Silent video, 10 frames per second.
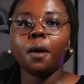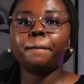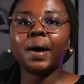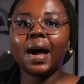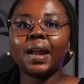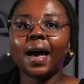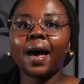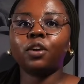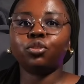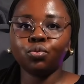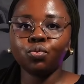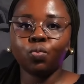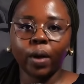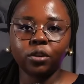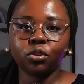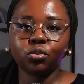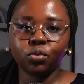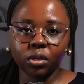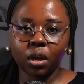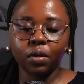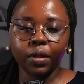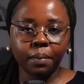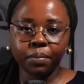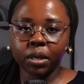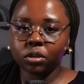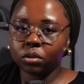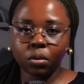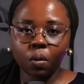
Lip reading: but I do want to tell them that,